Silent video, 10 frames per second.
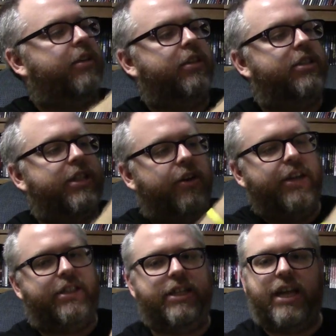the
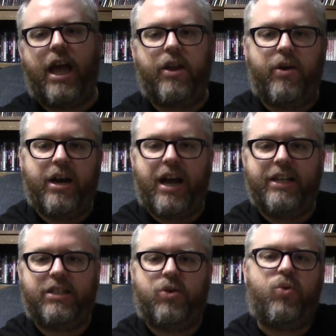series together in a
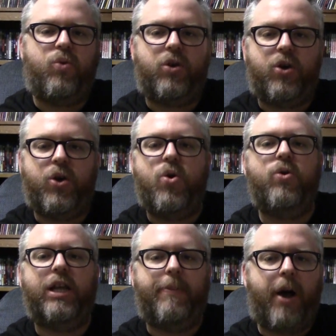nice,
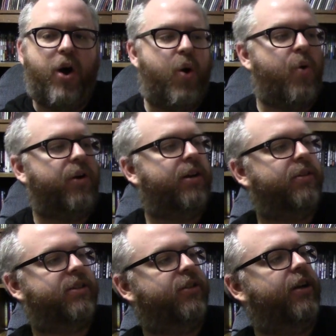cool little bow.
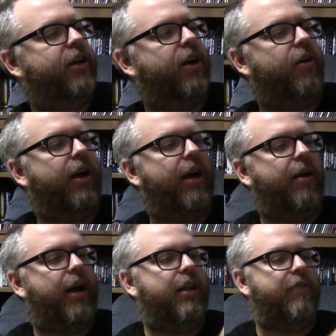So there you go.
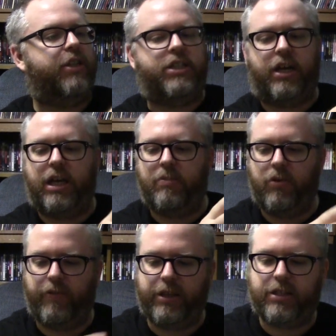I, I love the Chucky
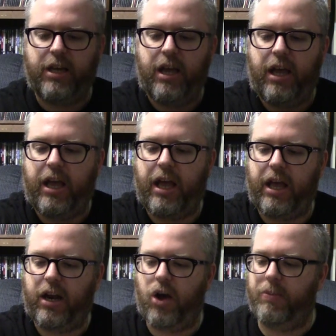movies,
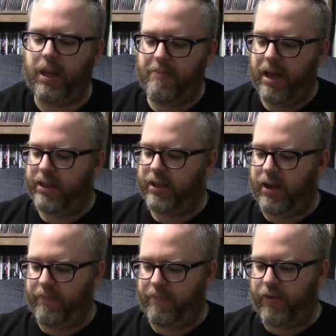and I hope they make
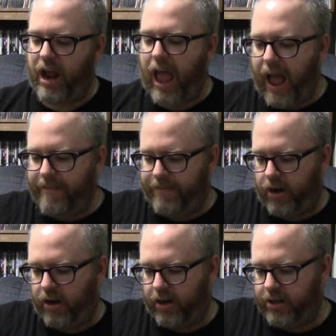them
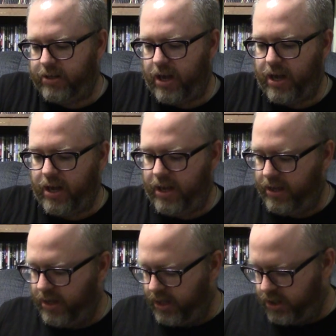forever, because
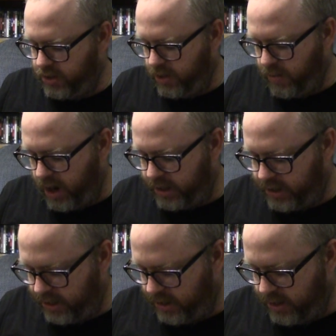I enjoy
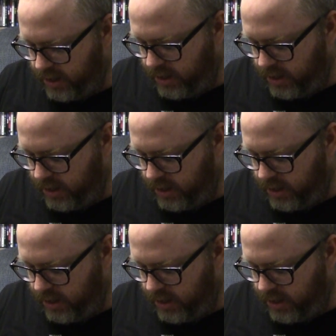watching